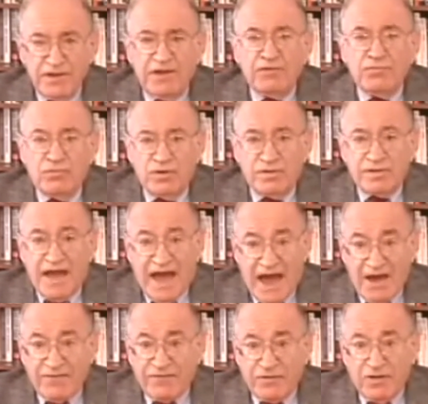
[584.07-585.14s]
it was
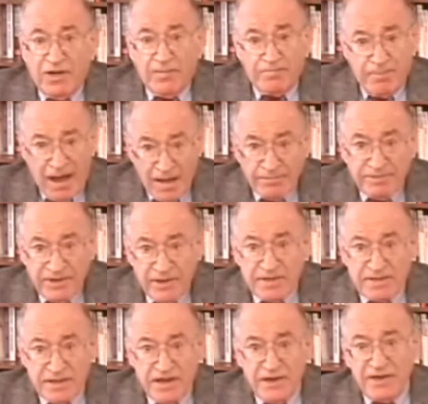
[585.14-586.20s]
after a bomb
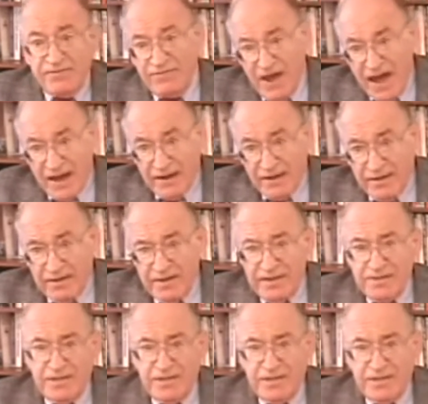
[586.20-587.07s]
test in Nevada